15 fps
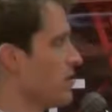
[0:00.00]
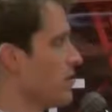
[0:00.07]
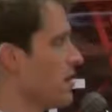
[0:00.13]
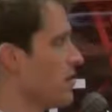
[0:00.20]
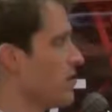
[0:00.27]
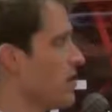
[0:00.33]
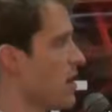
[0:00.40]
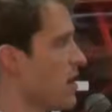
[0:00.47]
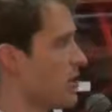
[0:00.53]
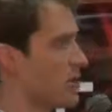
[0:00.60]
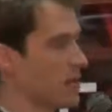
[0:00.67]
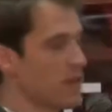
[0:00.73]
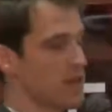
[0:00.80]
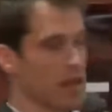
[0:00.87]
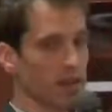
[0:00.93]
They're
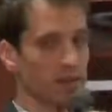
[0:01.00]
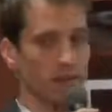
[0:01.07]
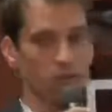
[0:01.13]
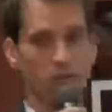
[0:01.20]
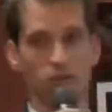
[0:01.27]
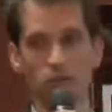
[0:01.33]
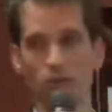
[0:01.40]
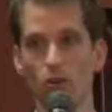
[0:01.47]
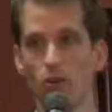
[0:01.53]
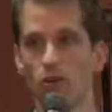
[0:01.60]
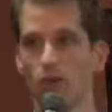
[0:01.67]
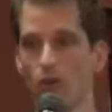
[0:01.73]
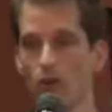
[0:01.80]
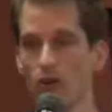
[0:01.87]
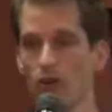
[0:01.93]
not connected to the
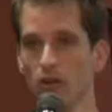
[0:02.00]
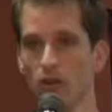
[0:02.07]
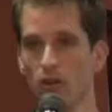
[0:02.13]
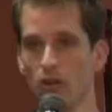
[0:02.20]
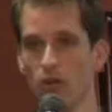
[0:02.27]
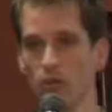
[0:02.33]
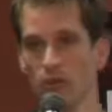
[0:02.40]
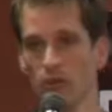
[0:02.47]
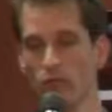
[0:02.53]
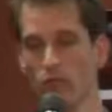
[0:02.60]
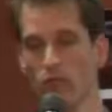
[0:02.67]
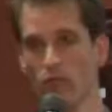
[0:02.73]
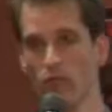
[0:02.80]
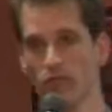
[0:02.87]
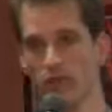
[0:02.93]
overall
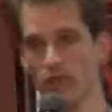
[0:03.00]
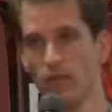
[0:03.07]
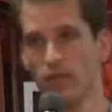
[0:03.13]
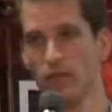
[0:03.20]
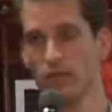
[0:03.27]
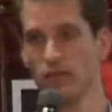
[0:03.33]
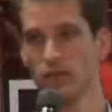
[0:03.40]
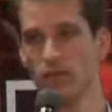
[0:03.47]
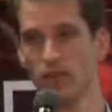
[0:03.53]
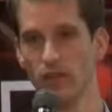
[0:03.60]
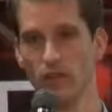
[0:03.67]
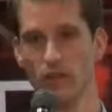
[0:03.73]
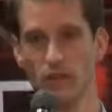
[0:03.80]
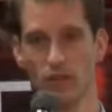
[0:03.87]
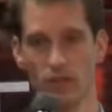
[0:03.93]
performance of the
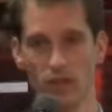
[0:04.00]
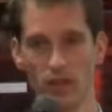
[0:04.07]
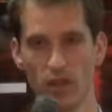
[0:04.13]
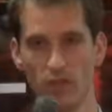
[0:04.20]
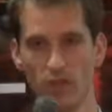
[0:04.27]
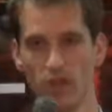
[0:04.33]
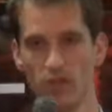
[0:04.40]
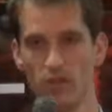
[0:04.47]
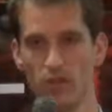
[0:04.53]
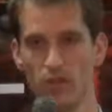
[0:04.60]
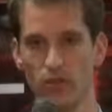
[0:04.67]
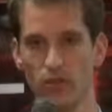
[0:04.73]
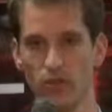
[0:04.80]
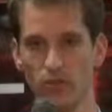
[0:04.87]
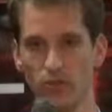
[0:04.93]
facility. They're limited
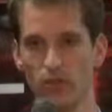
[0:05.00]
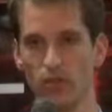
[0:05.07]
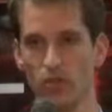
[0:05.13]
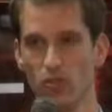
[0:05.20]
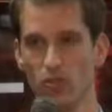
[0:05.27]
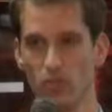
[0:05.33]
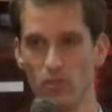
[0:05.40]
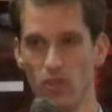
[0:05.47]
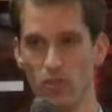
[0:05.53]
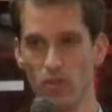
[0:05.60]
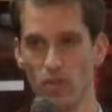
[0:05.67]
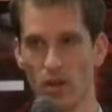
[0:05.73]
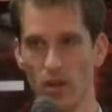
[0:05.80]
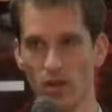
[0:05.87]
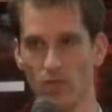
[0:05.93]
to the single
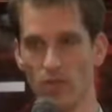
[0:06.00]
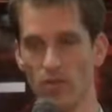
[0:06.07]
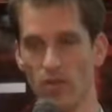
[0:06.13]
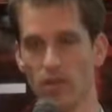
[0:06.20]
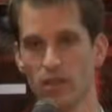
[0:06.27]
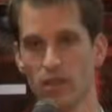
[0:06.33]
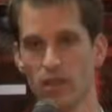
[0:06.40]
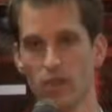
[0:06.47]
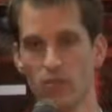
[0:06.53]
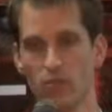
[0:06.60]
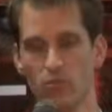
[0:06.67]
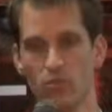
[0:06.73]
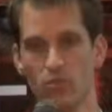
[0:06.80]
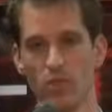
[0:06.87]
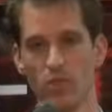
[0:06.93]
equipment that are
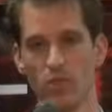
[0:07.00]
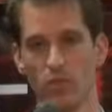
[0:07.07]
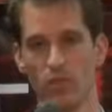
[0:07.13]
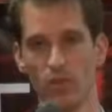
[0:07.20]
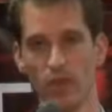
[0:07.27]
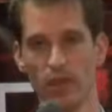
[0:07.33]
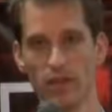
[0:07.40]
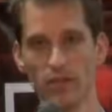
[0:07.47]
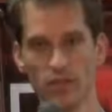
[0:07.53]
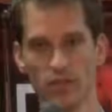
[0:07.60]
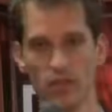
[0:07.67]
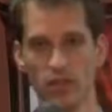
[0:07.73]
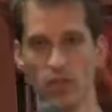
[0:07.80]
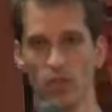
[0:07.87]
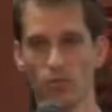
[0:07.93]
being replaced or
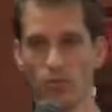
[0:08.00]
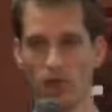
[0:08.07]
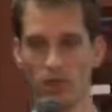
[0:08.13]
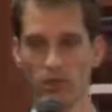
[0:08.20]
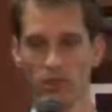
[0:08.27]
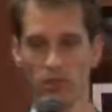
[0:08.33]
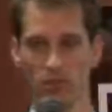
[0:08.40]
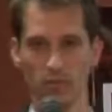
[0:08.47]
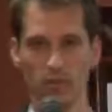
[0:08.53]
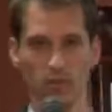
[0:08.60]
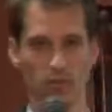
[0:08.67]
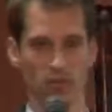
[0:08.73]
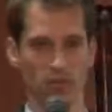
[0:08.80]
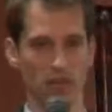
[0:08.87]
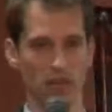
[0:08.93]
single project being
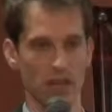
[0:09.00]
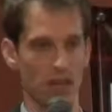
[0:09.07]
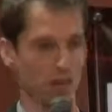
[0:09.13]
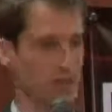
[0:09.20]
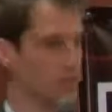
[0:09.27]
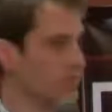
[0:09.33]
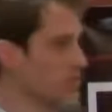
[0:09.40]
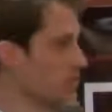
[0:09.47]
undertaken.